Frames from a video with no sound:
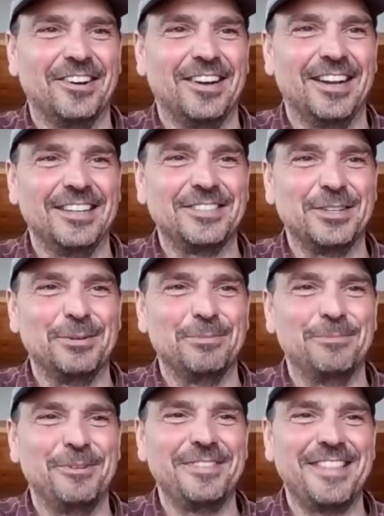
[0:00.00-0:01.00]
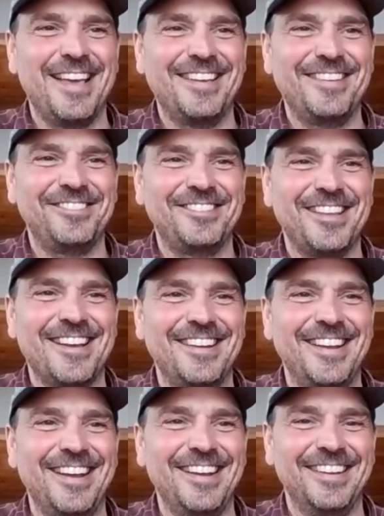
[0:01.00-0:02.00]
Awesome. Well, thank you,
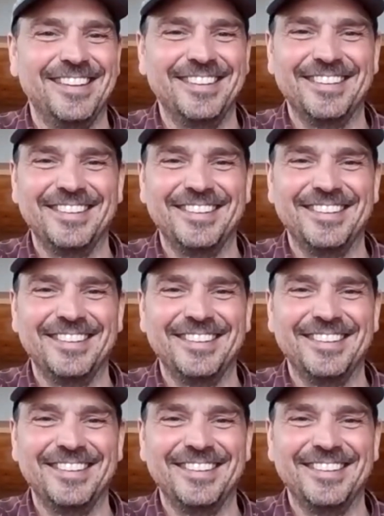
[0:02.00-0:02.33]
Sandy.